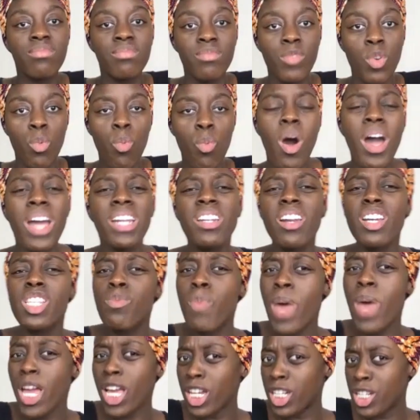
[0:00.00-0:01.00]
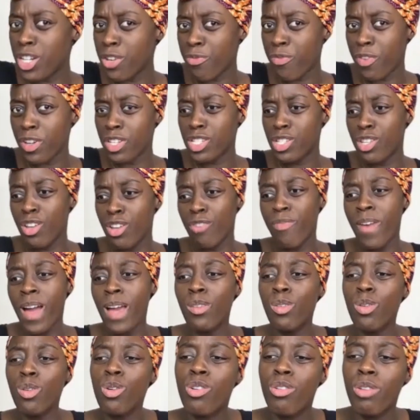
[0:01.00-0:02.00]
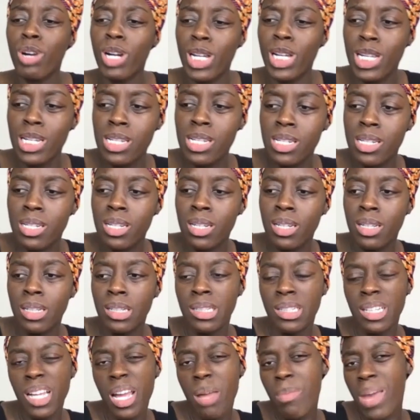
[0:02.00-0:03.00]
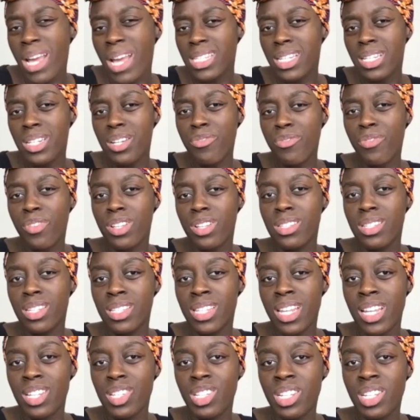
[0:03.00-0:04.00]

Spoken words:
Well, it does make a difference to your final grade. It makes a difference, essentially.